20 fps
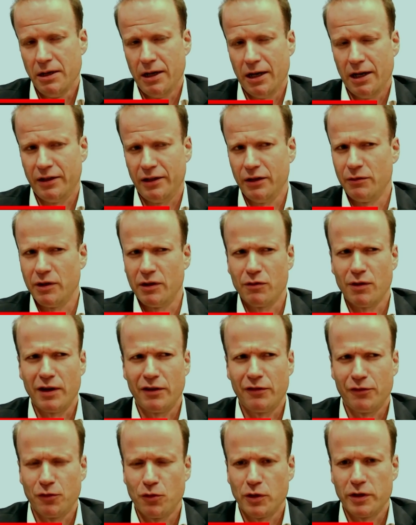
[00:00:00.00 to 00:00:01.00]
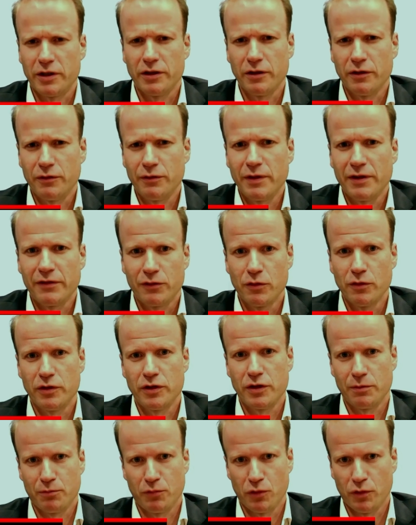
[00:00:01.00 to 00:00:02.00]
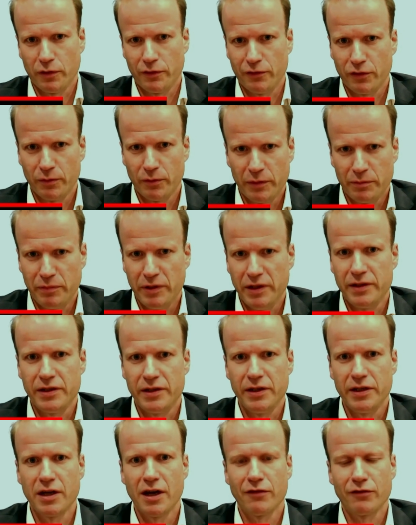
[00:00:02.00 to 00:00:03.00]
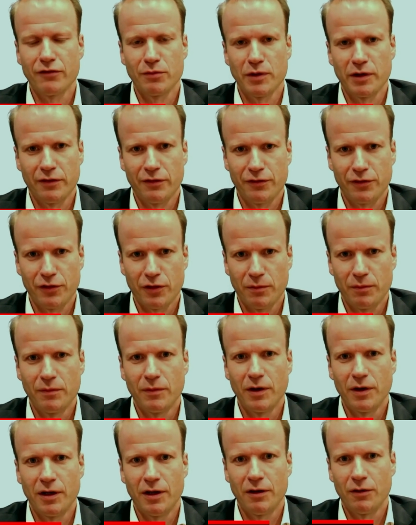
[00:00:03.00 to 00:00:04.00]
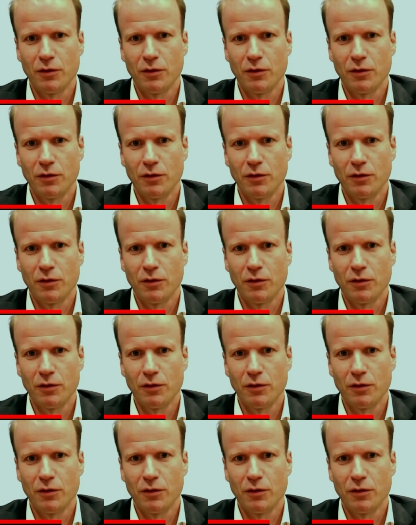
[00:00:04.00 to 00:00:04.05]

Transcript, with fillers: I think we're quite fortunate. We have good support from the BC government, from uh,